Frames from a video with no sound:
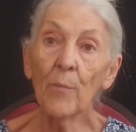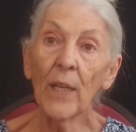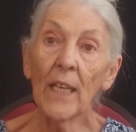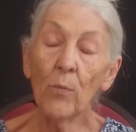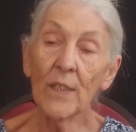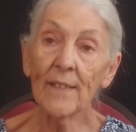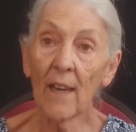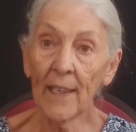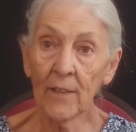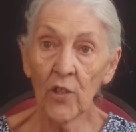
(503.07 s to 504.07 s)
he was
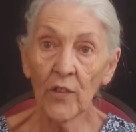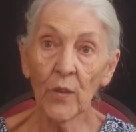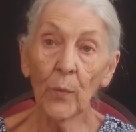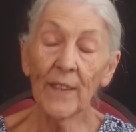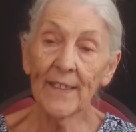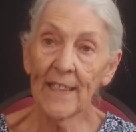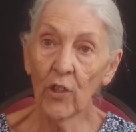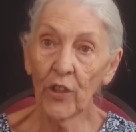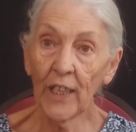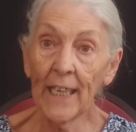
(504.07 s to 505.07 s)
diagnosed with
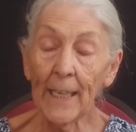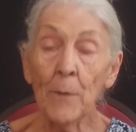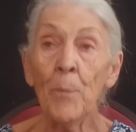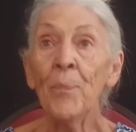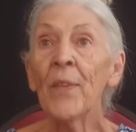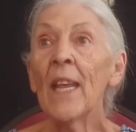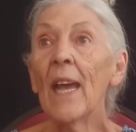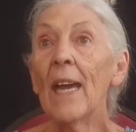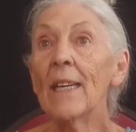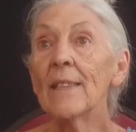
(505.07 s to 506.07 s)
CRE,
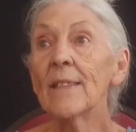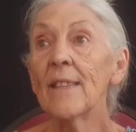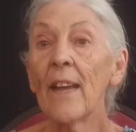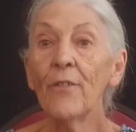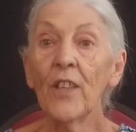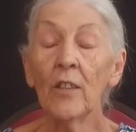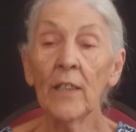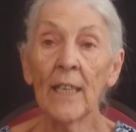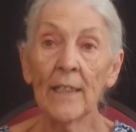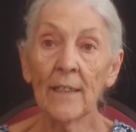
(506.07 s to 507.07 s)
as they feel
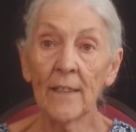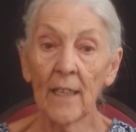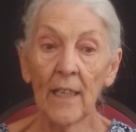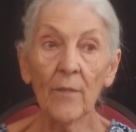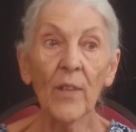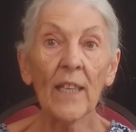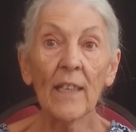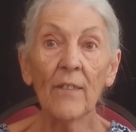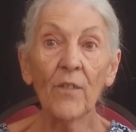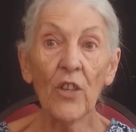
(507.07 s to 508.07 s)
that
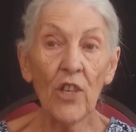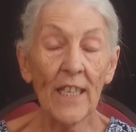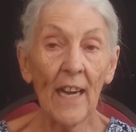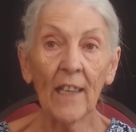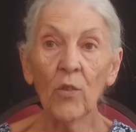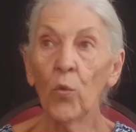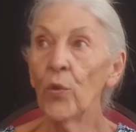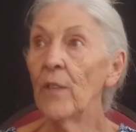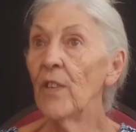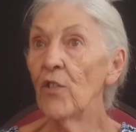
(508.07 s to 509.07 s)
the very young or
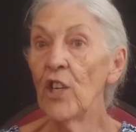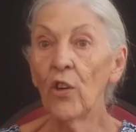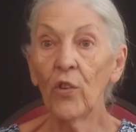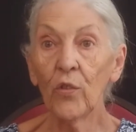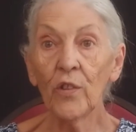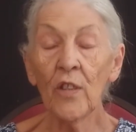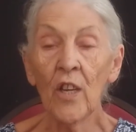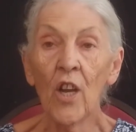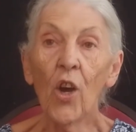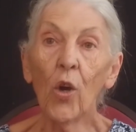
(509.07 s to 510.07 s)
the very old
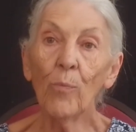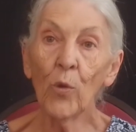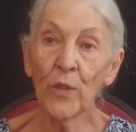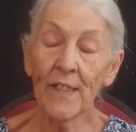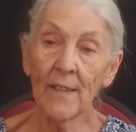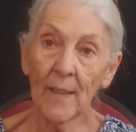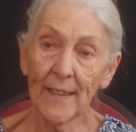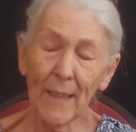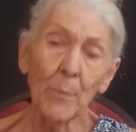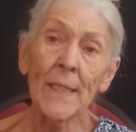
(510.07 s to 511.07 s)
are more
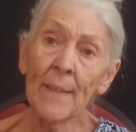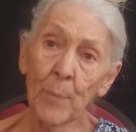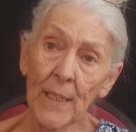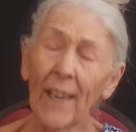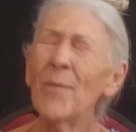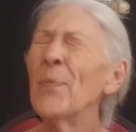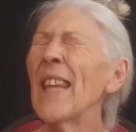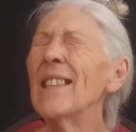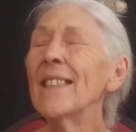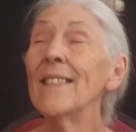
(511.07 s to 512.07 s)

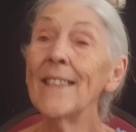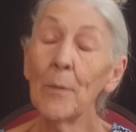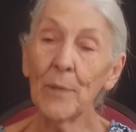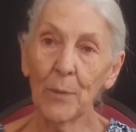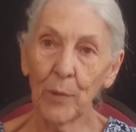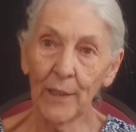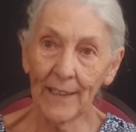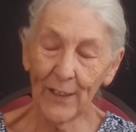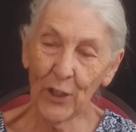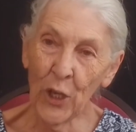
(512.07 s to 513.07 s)
susceptible,
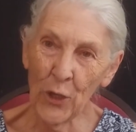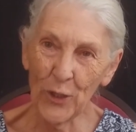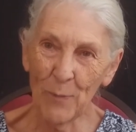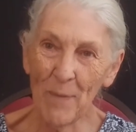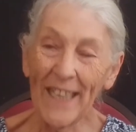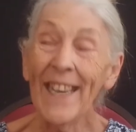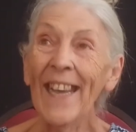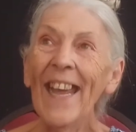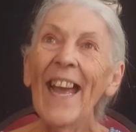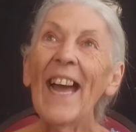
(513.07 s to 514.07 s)
excuse me,
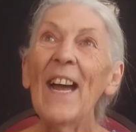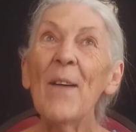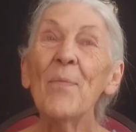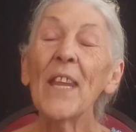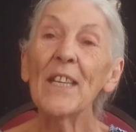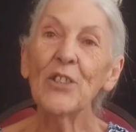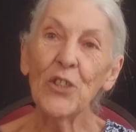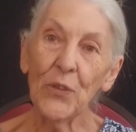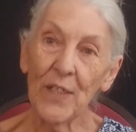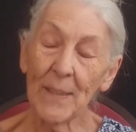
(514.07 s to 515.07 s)

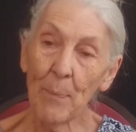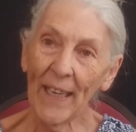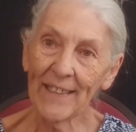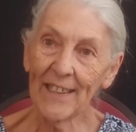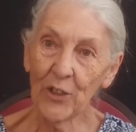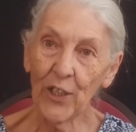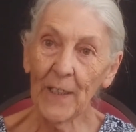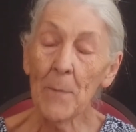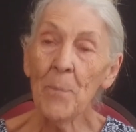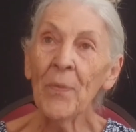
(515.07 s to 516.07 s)
to this
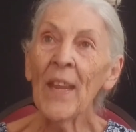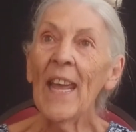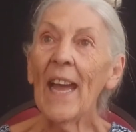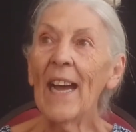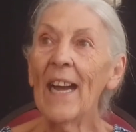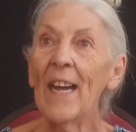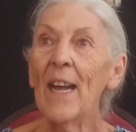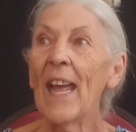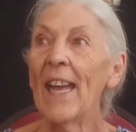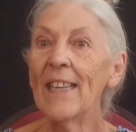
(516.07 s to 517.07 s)
bacteria,
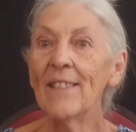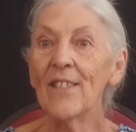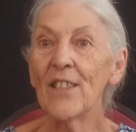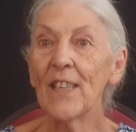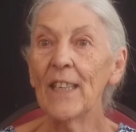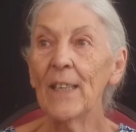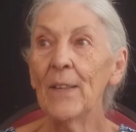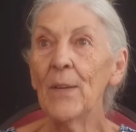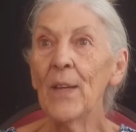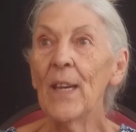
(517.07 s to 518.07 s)
and
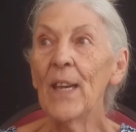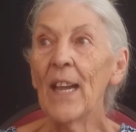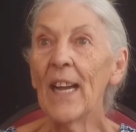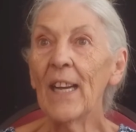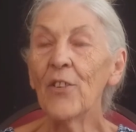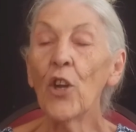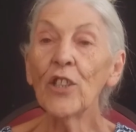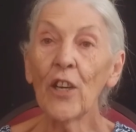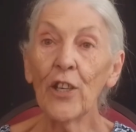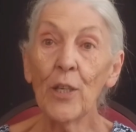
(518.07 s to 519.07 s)

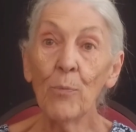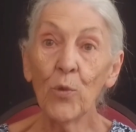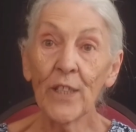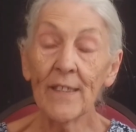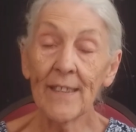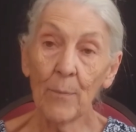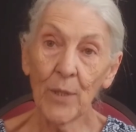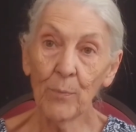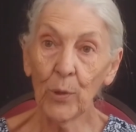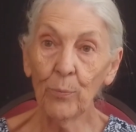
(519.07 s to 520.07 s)
not only more
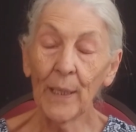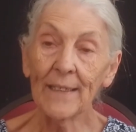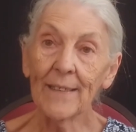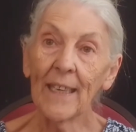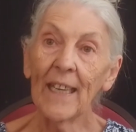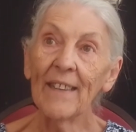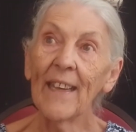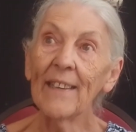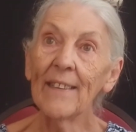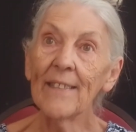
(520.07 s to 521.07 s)
susceptible, but
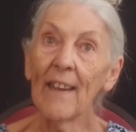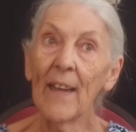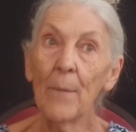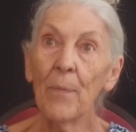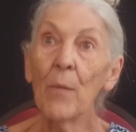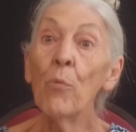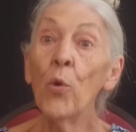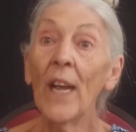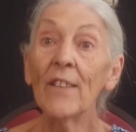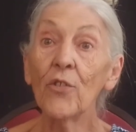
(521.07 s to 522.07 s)
that
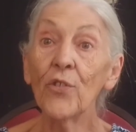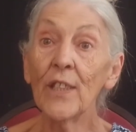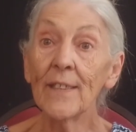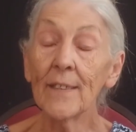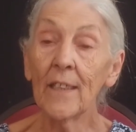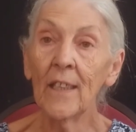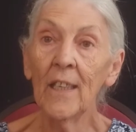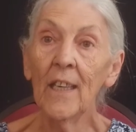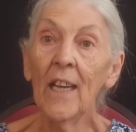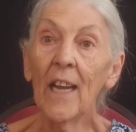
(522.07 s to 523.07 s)
more at risk
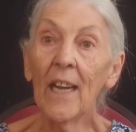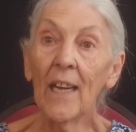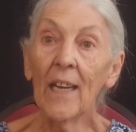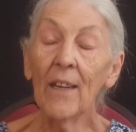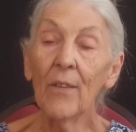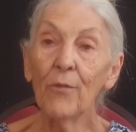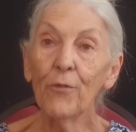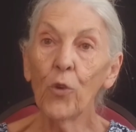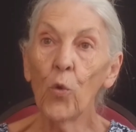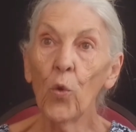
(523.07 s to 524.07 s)

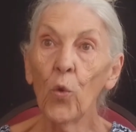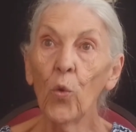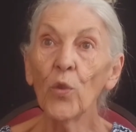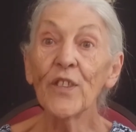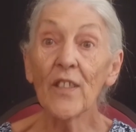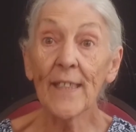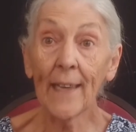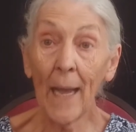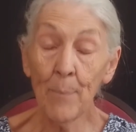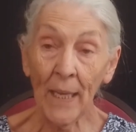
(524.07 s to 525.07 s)
for also
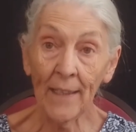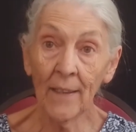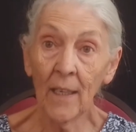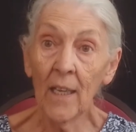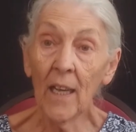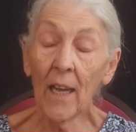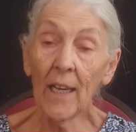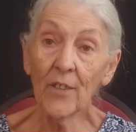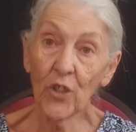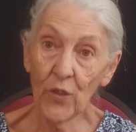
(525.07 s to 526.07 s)
succumbing
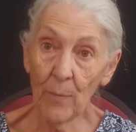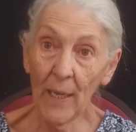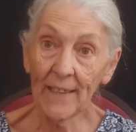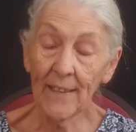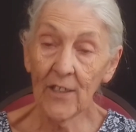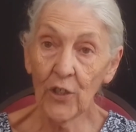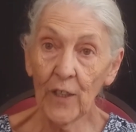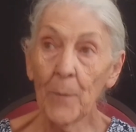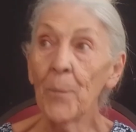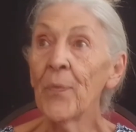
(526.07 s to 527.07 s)
to the
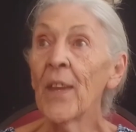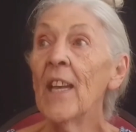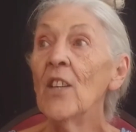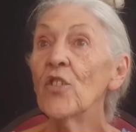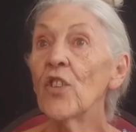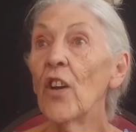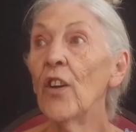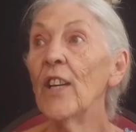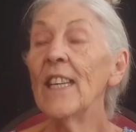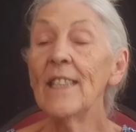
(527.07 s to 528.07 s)
bacteria.
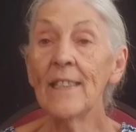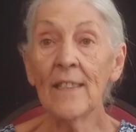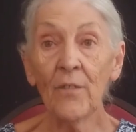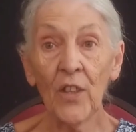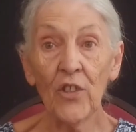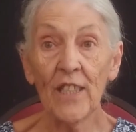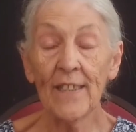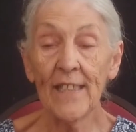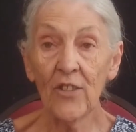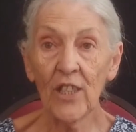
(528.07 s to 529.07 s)
So it is a very
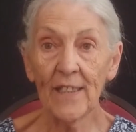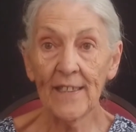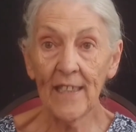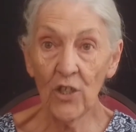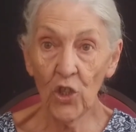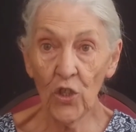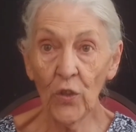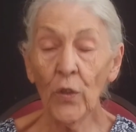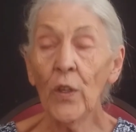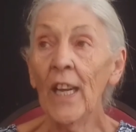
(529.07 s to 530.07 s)
serious
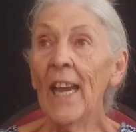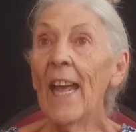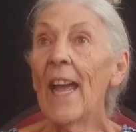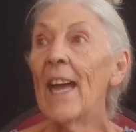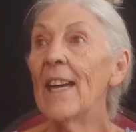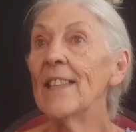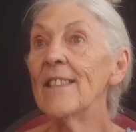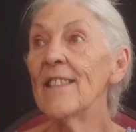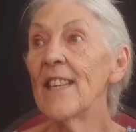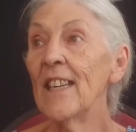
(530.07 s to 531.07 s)
issue,
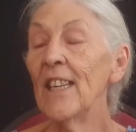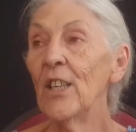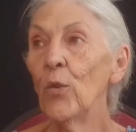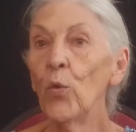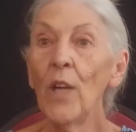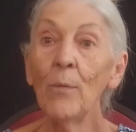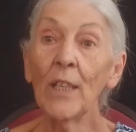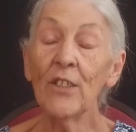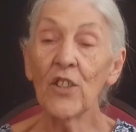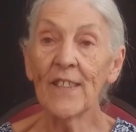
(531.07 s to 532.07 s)
and all I
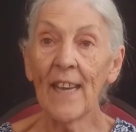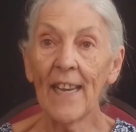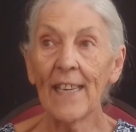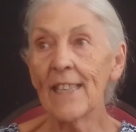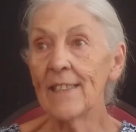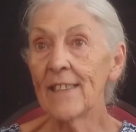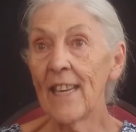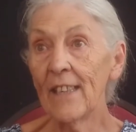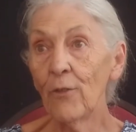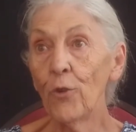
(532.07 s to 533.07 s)
want to say is
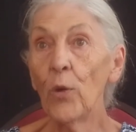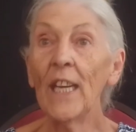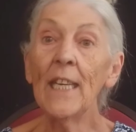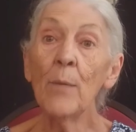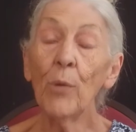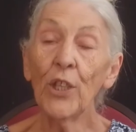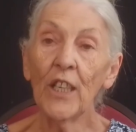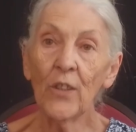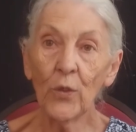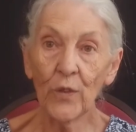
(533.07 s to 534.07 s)
that for
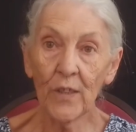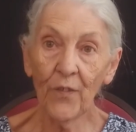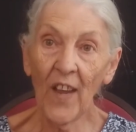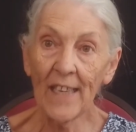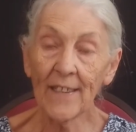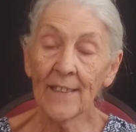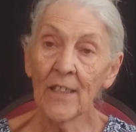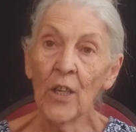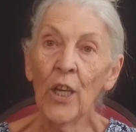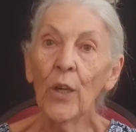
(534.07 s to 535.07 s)
anybody who's faced
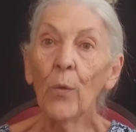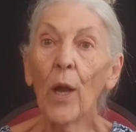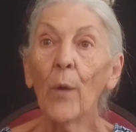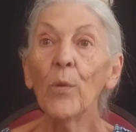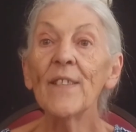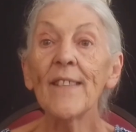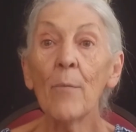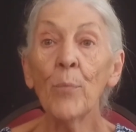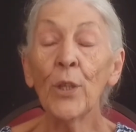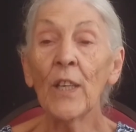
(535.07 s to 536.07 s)
with
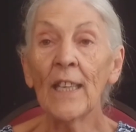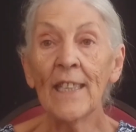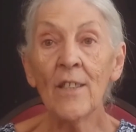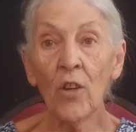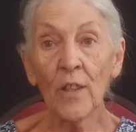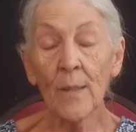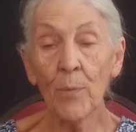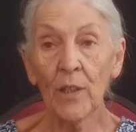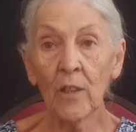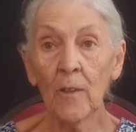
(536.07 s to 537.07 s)
somebody in
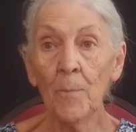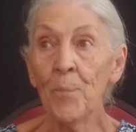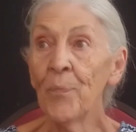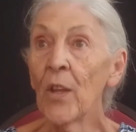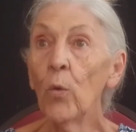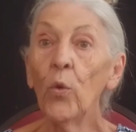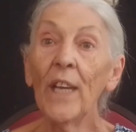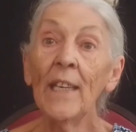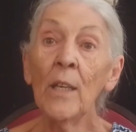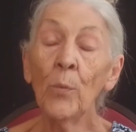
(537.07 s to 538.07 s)
hospital or
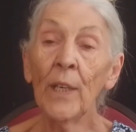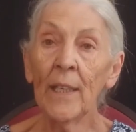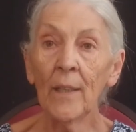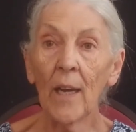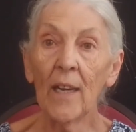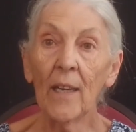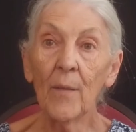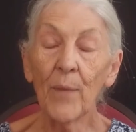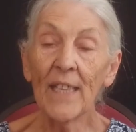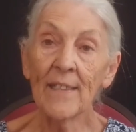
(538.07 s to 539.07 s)
anywhere
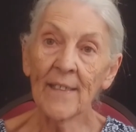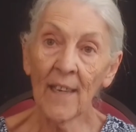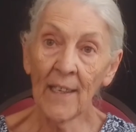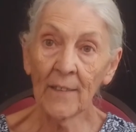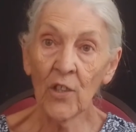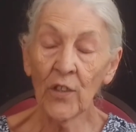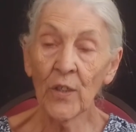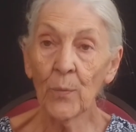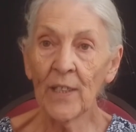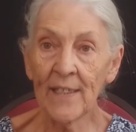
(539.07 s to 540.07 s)
that is
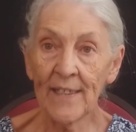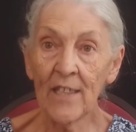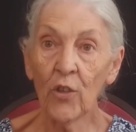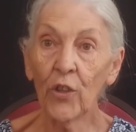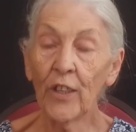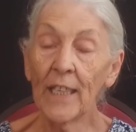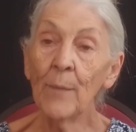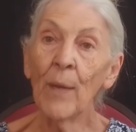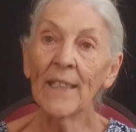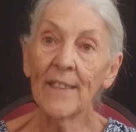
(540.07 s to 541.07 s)
diagnosed with the CRE
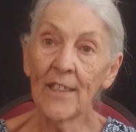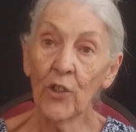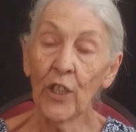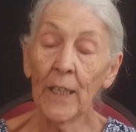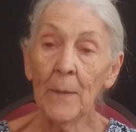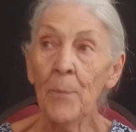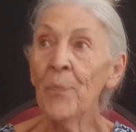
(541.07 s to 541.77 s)
bacteria,